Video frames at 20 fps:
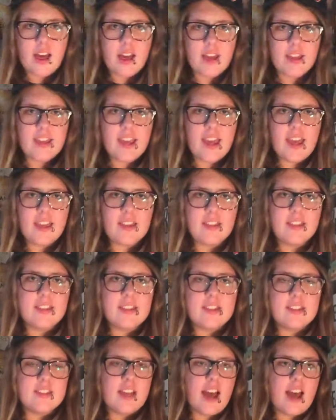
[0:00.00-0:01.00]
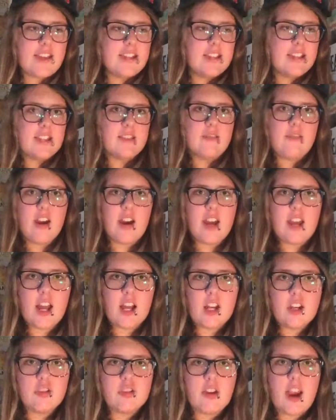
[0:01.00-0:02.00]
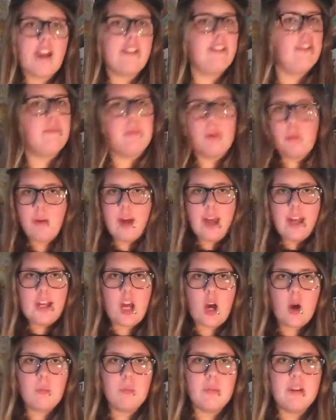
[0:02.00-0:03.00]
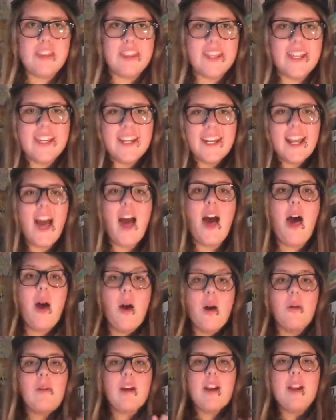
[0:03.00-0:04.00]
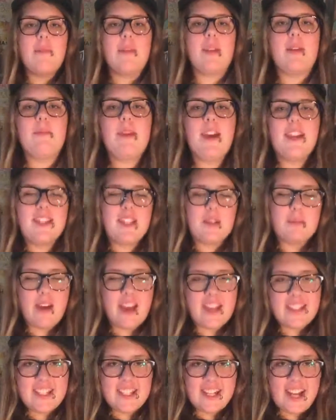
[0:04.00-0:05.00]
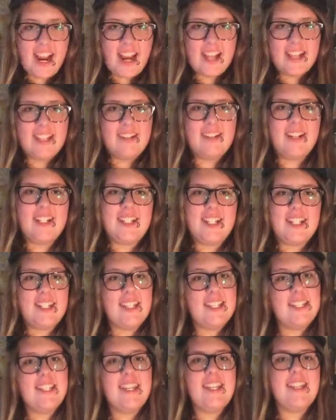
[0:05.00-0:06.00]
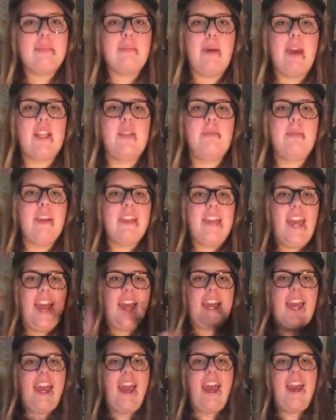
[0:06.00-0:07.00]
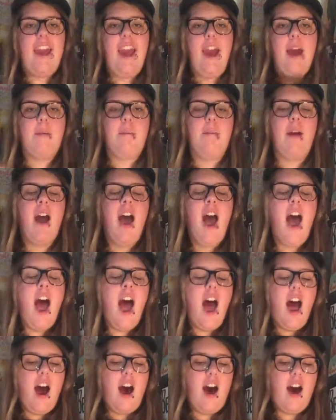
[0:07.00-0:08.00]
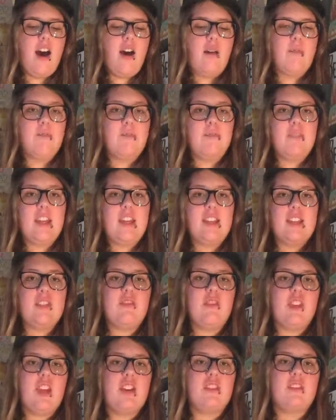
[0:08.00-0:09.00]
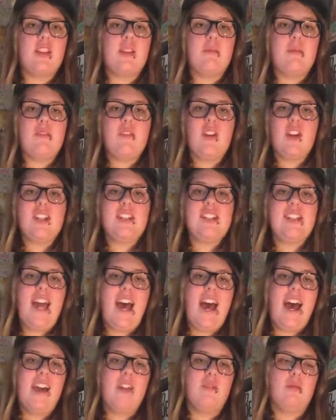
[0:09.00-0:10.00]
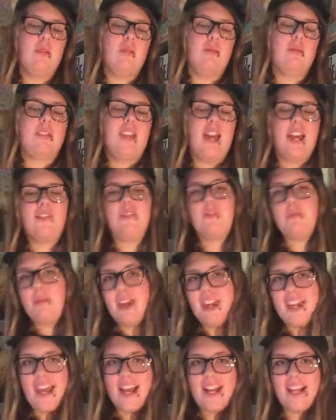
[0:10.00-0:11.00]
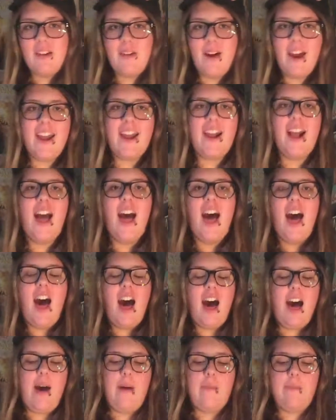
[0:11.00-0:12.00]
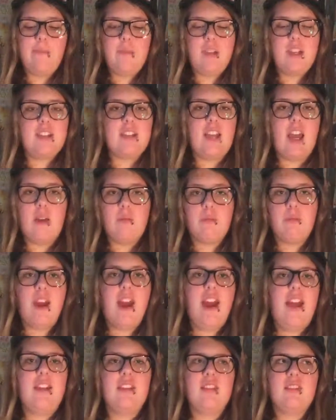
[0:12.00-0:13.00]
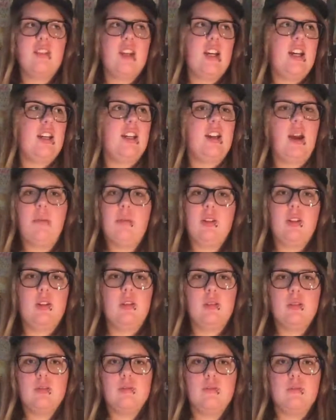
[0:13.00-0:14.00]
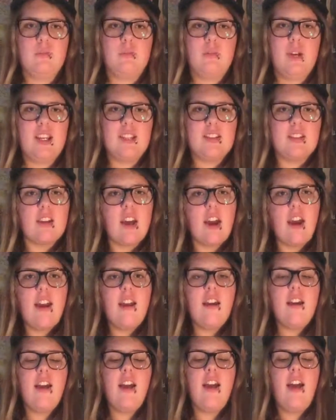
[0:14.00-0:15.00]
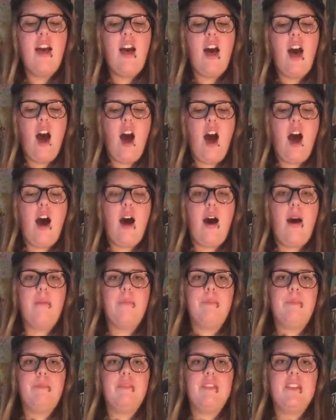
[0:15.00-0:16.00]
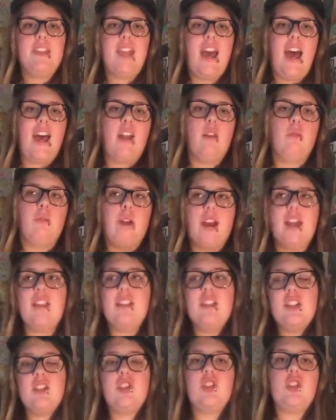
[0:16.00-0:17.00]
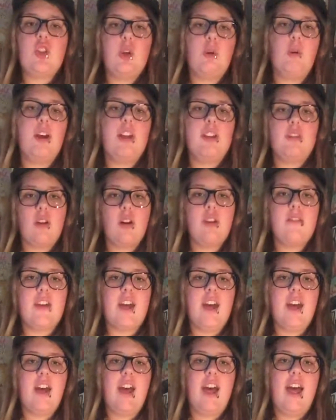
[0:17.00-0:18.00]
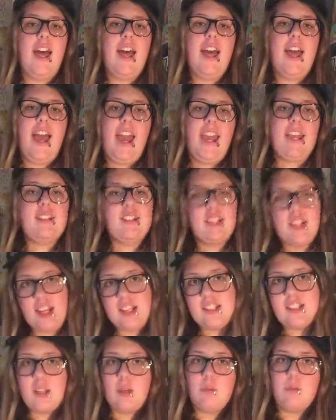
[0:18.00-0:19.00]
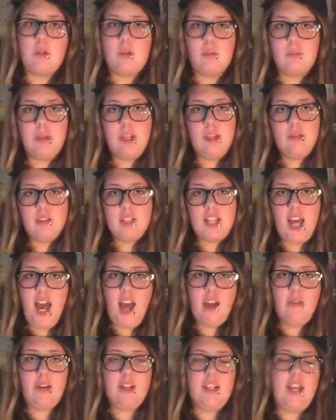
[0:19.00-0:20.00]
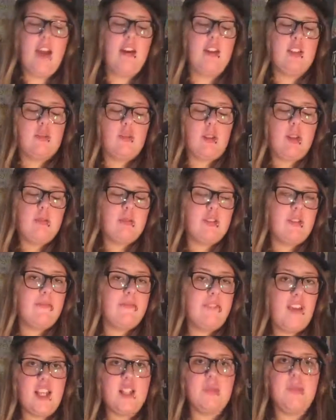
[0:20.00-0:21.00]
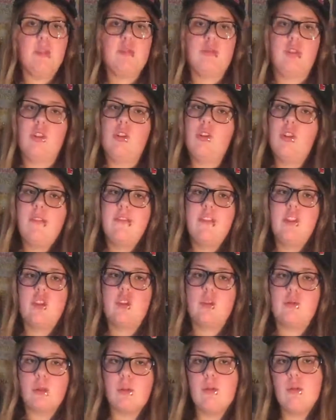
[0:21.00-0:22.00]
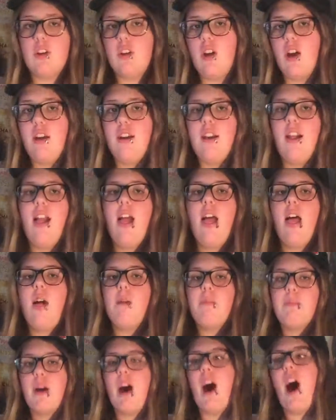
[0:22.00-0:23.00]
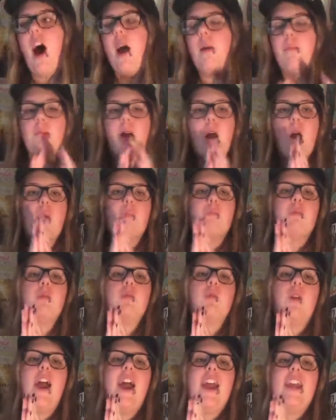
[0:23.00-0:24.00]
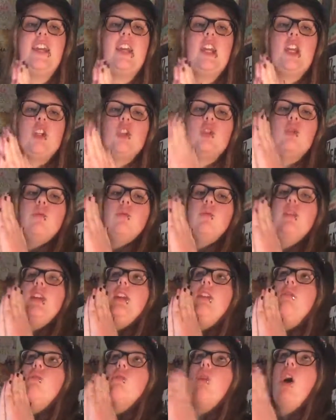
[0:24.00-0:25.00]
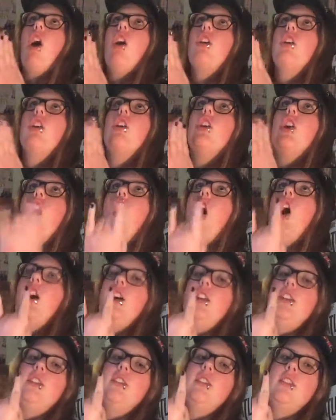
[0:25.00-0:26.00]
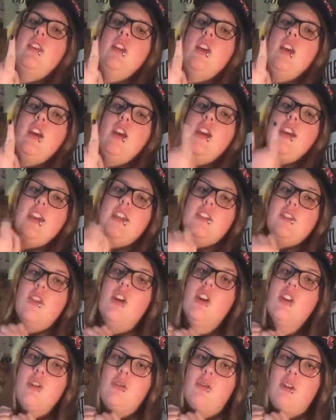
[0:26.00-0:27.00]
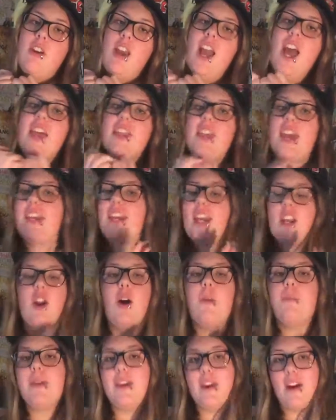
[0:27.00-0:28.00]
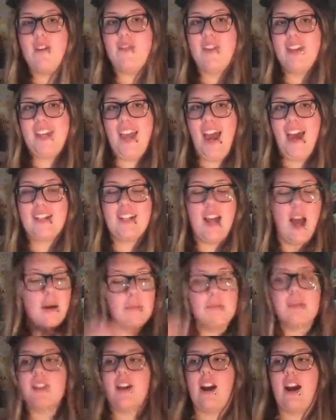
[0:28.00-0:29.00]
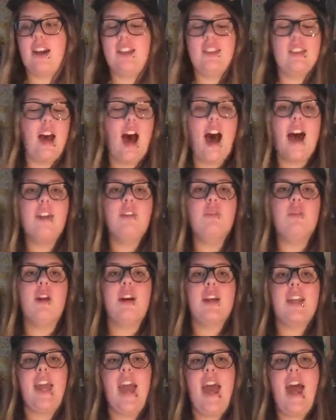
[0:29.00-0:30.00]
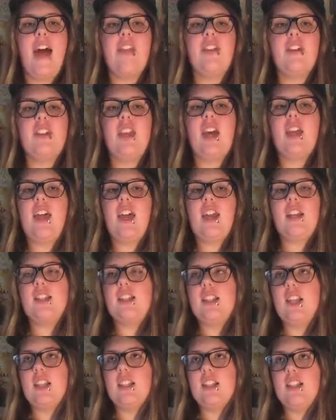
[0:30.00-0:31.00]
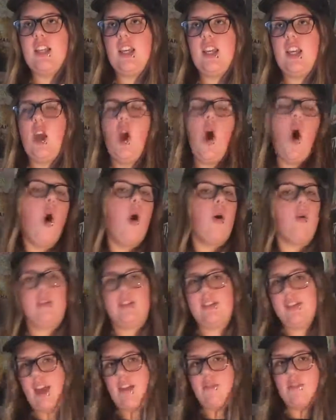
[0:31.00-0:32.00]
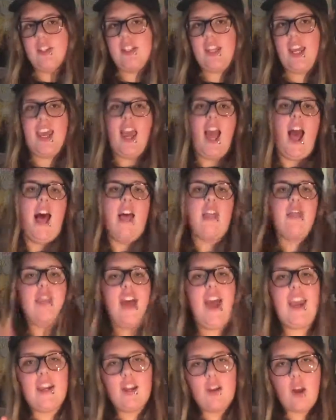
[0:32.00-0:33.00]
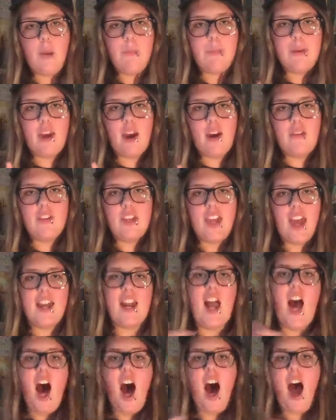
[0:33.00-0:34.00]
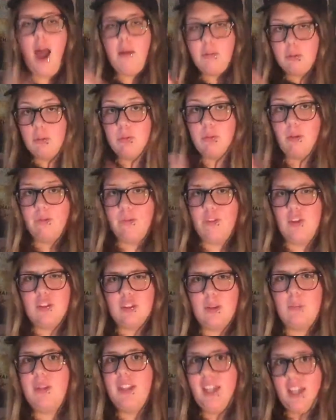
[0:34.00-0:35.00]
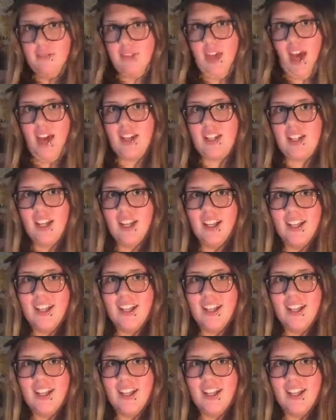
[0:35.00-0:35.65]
Again, this lighting is very unattractive, but we're going with it. What up, the amazing person currently watching this? It's Basspick, aka M. Um, now this video is going to be very sad, well, sad for me anyway, because um, I read a couple of weeks ago um, that when this tour is over, ACDC will be retiring. Now, it was on Facebook, so I don't know if it's true or not, but I'm praying to the rock gods it's not true. They cannot be over yet. I'm sorry. I do not care that they're like 60 or 70. They cannot be over yet. I will refuse to believe that.